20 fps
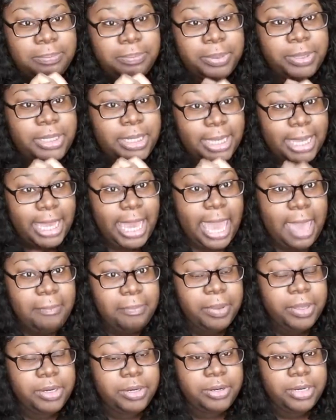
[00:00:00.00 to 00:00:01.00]
put a
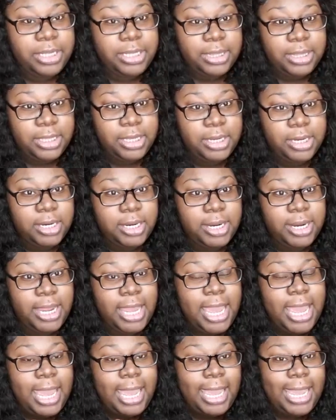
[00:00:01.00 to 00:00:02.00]
cap underneath here,
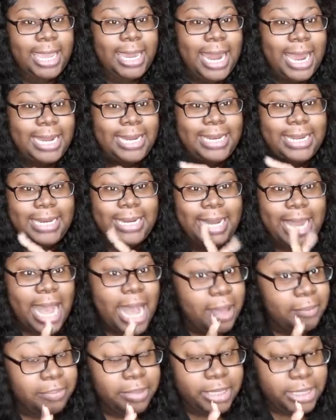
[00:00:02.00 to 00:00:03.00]
and I did
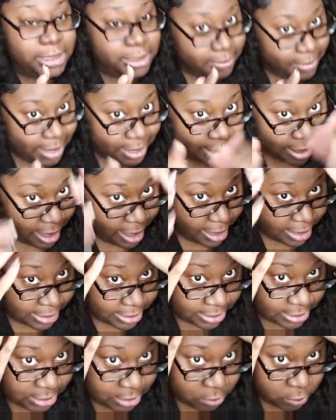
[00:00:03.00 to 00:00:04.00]
not bleach my
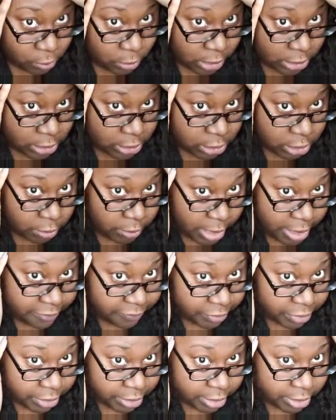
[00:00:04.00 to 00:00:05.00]
knots
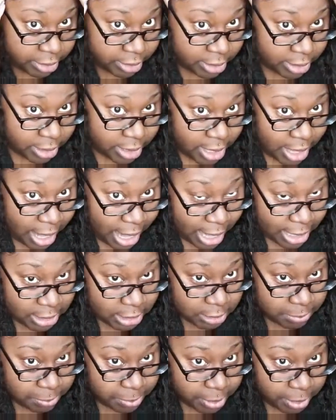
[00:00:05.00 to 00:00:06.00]
whatsoever. I
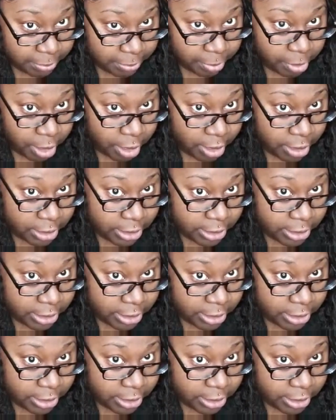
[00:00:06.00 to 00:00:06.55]
just put a part